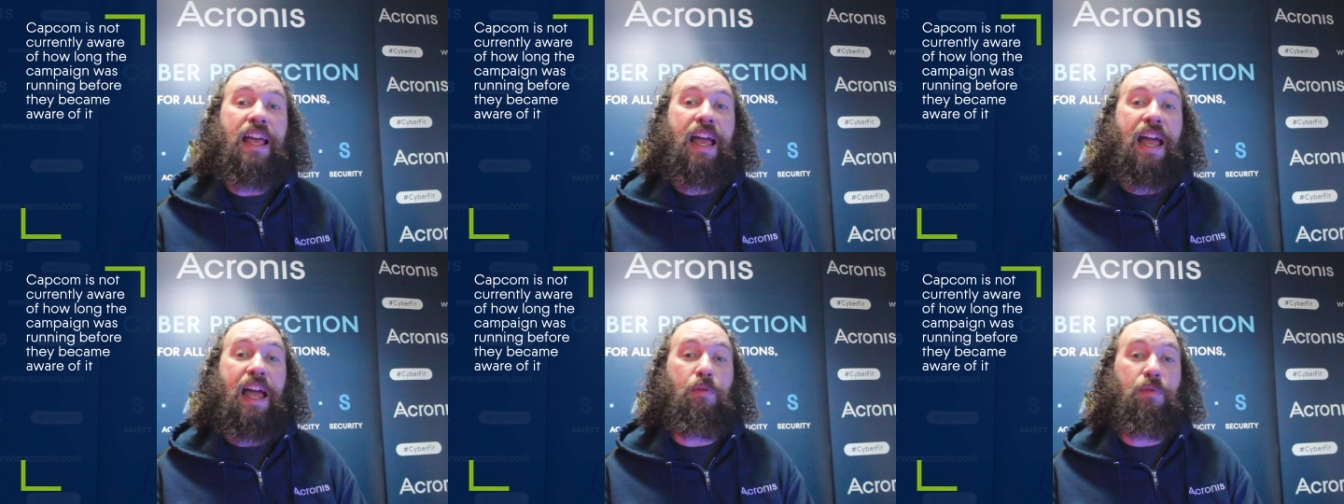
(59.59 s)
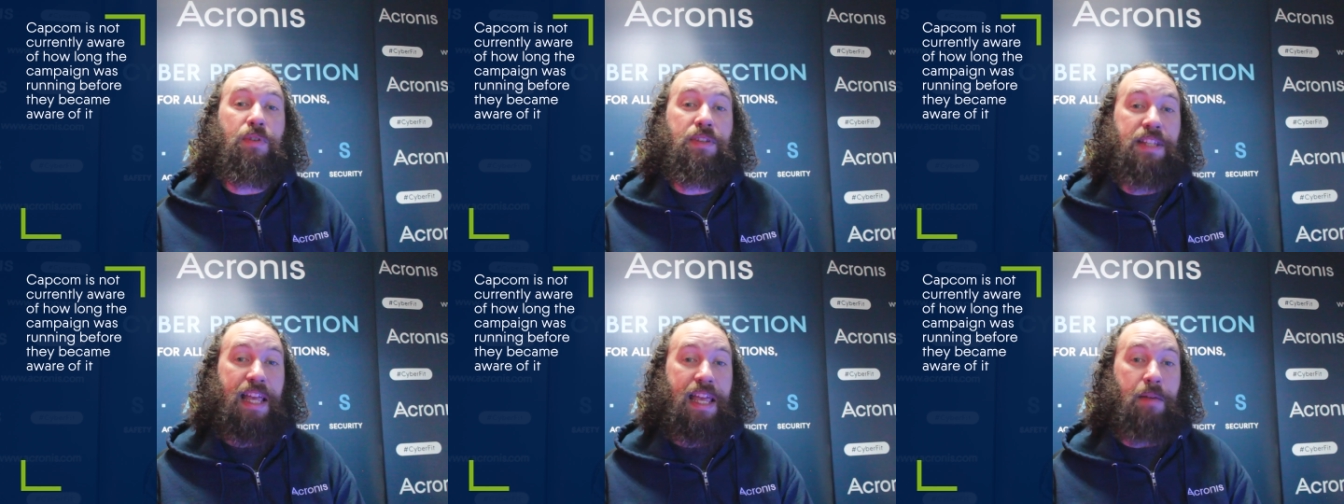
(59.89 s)

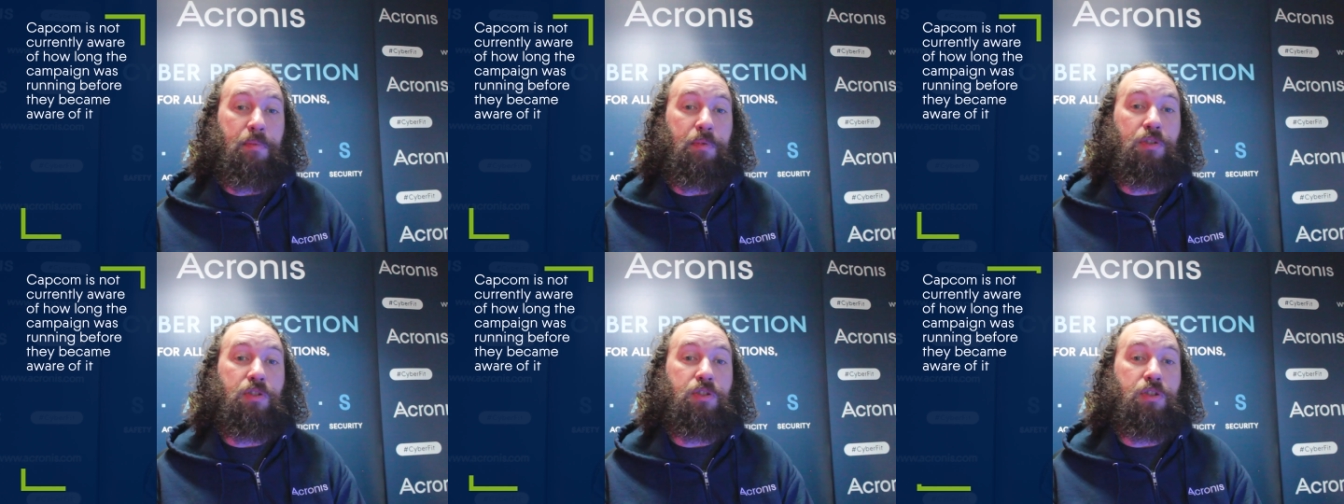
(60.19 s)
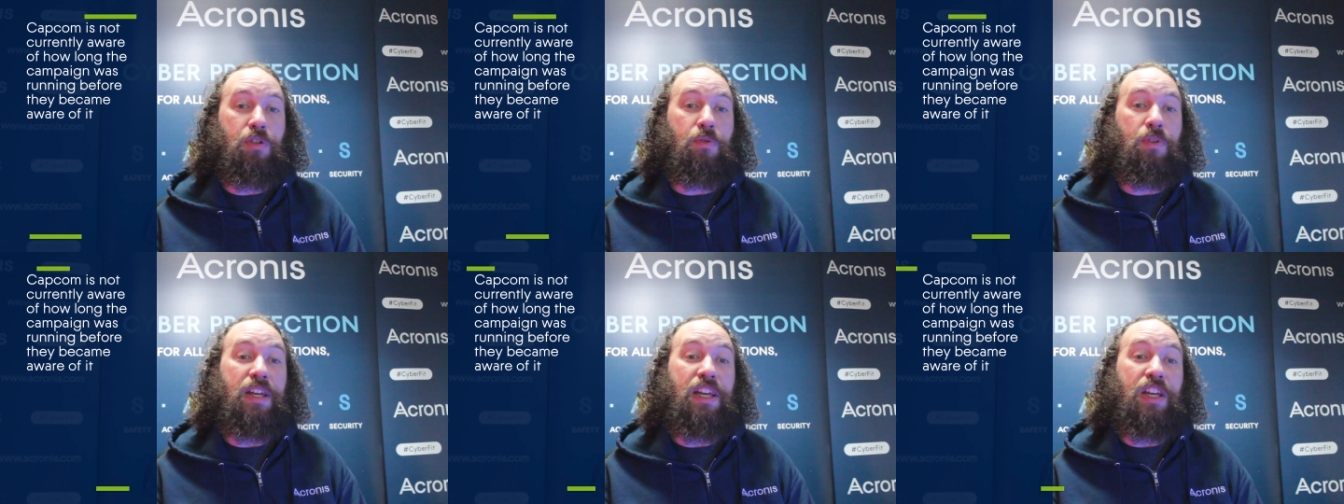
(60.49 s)
and was able
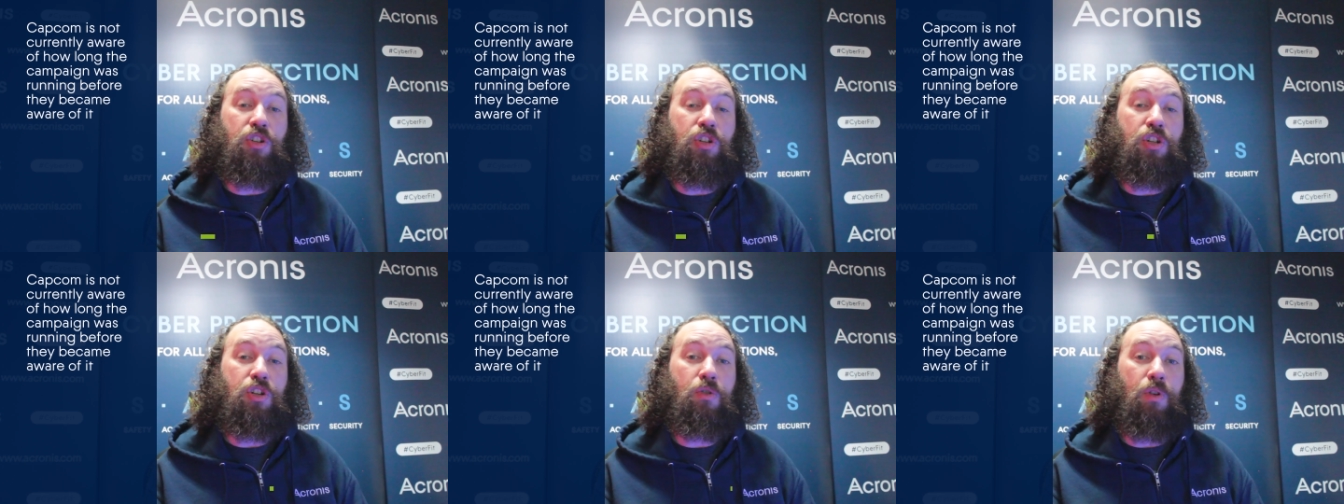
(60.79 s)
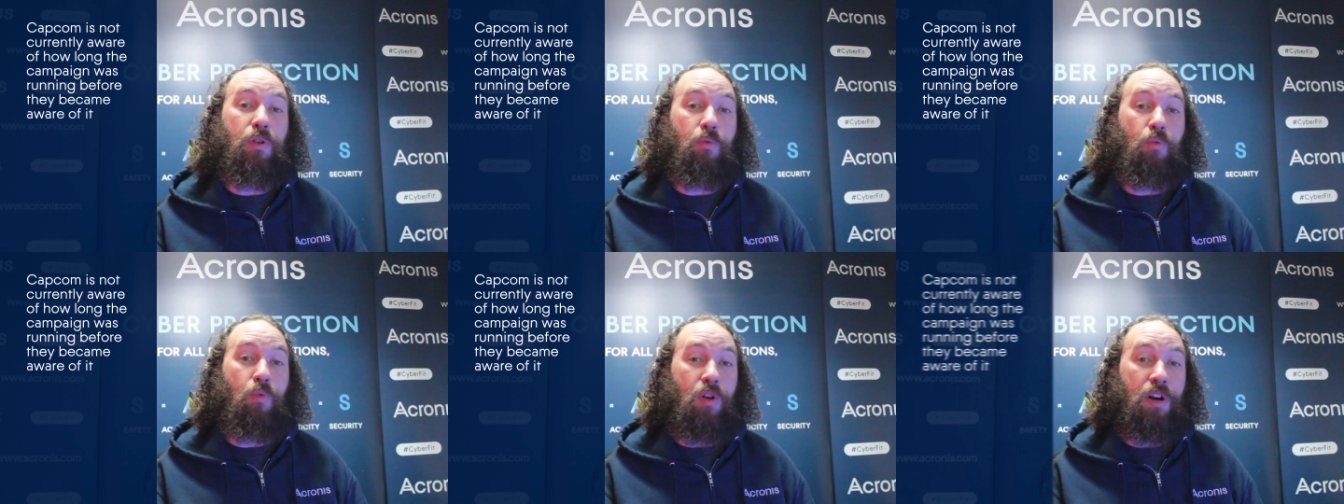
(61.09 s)
to issue
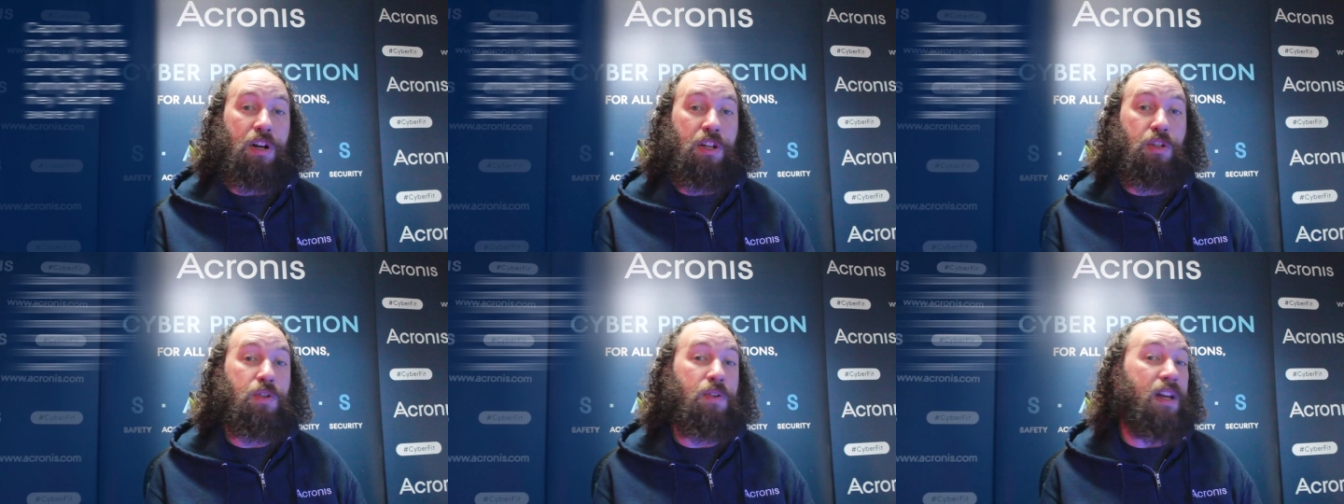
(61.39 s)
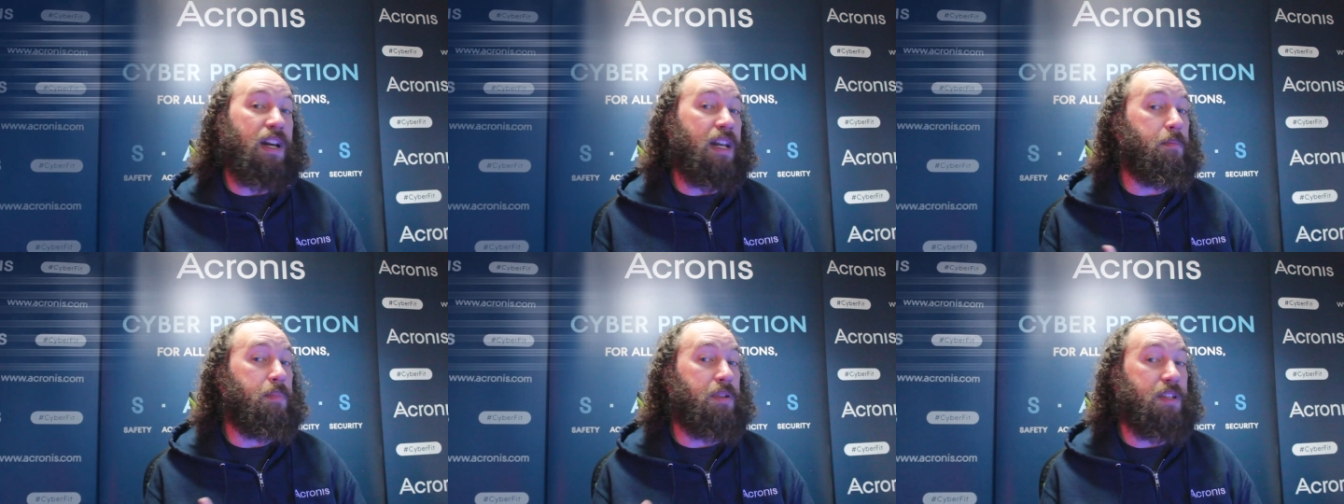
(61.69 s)
a warning to
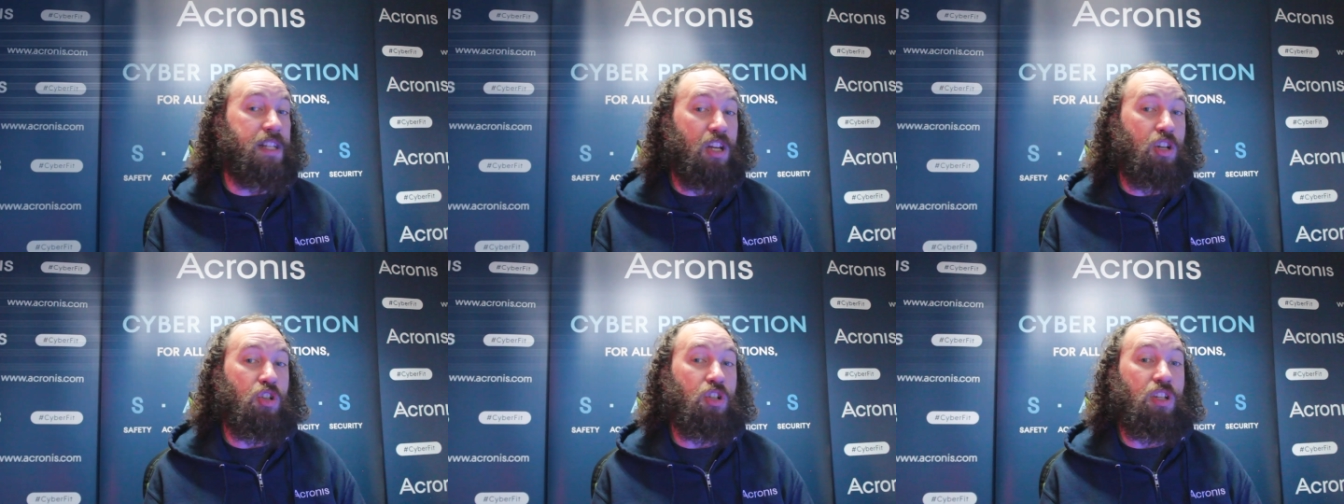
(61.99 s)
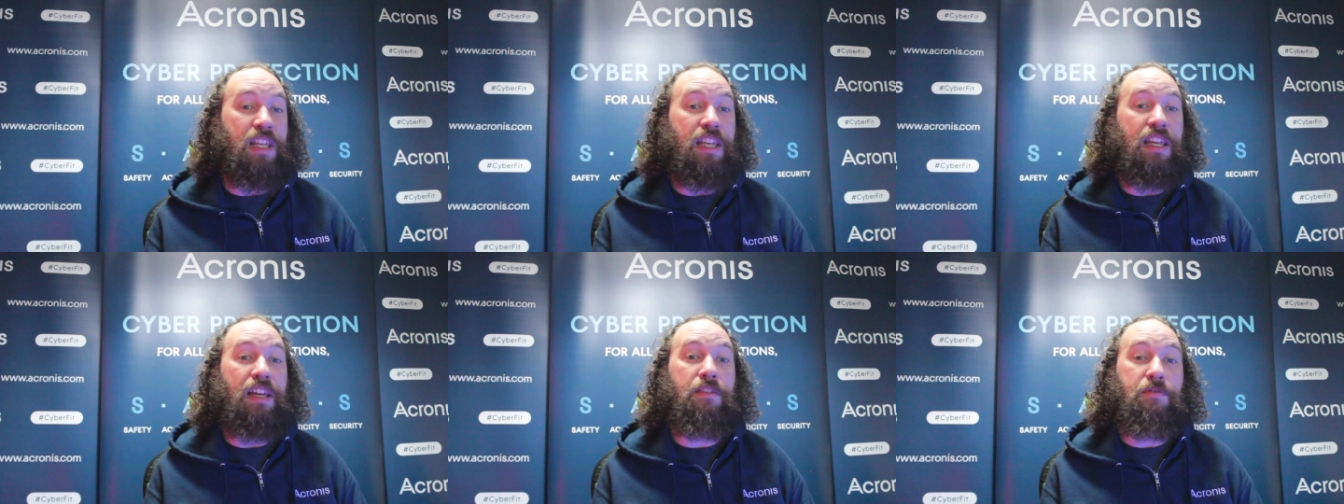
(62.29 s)
any
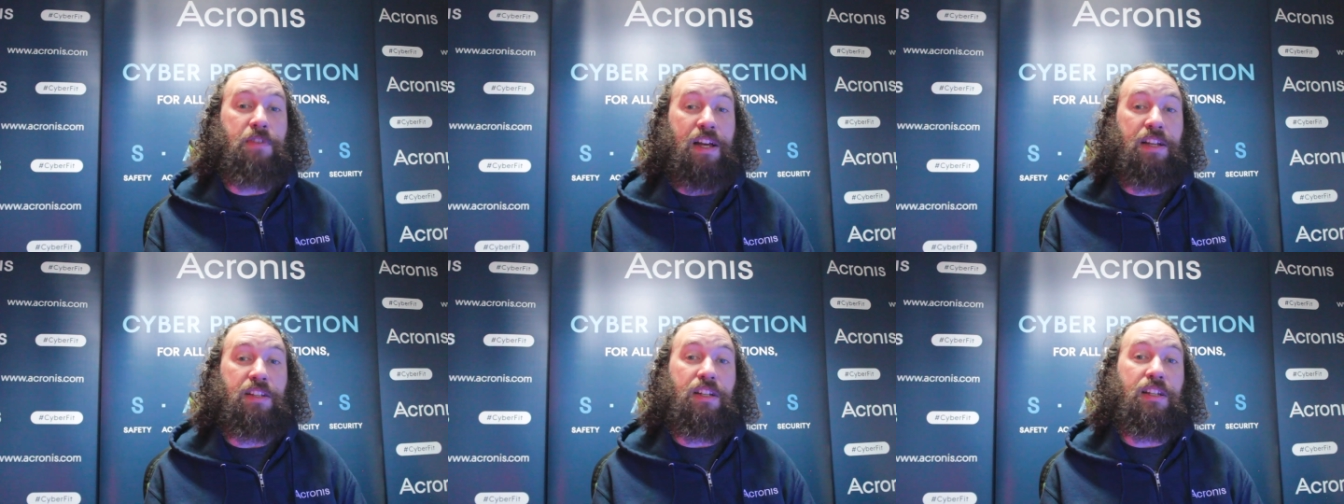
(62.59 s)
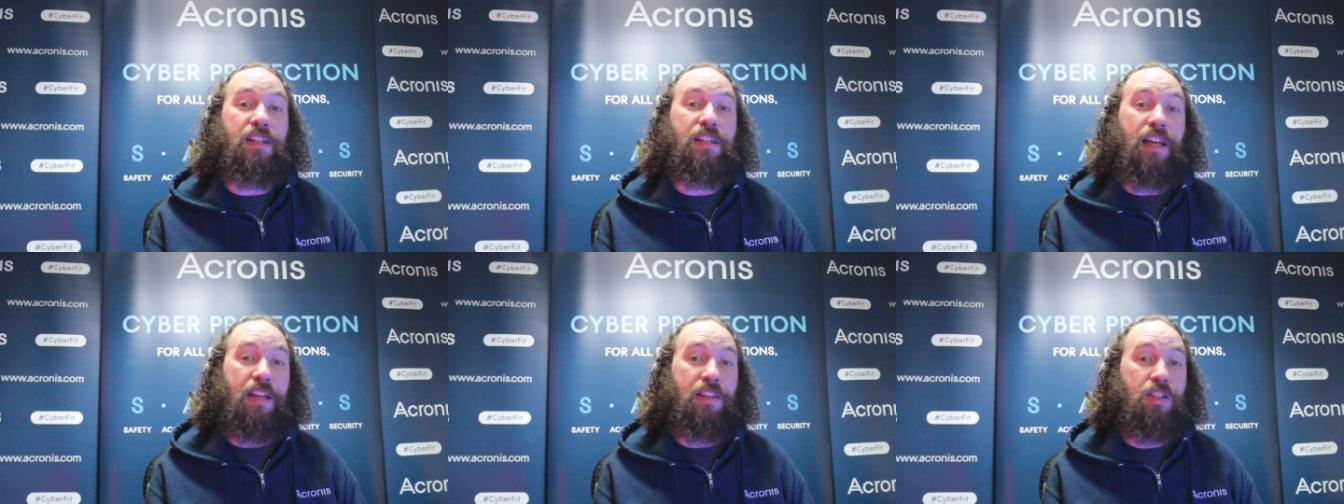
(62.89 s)
potentially
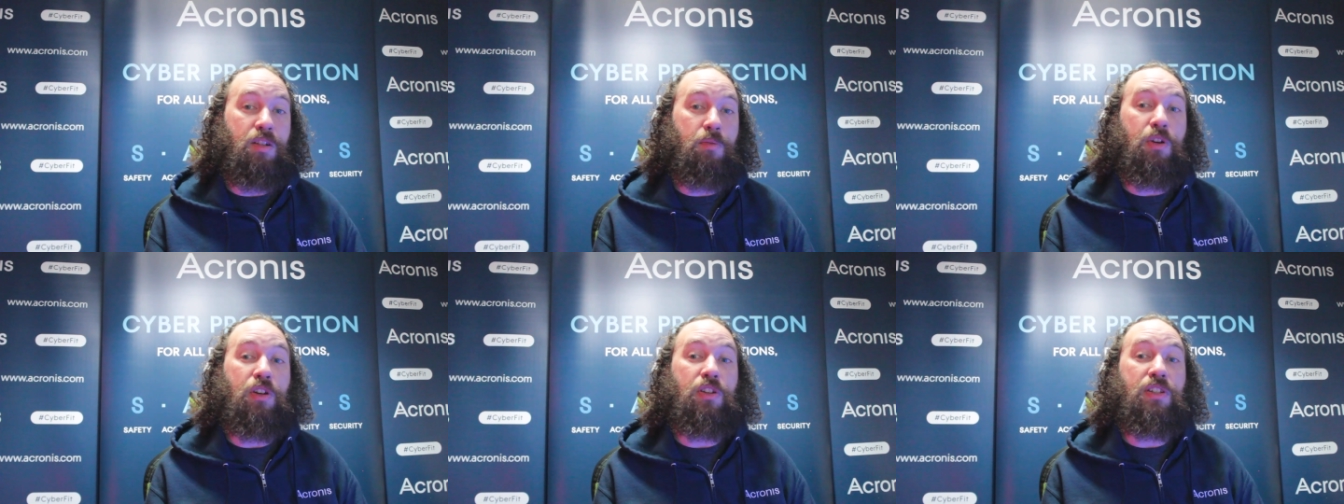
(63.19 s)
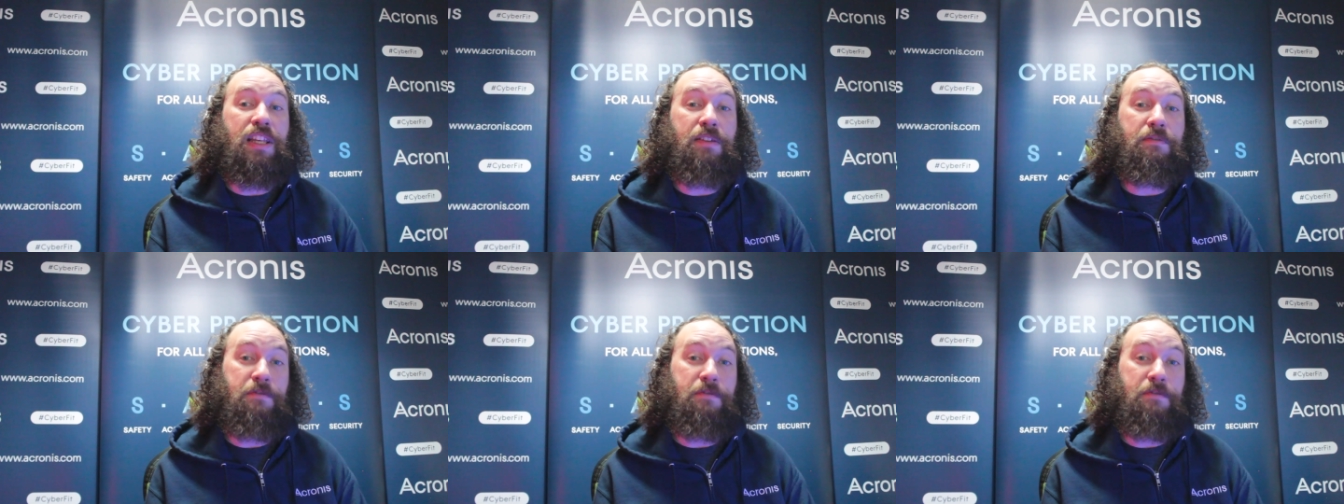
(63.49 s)
affected customers and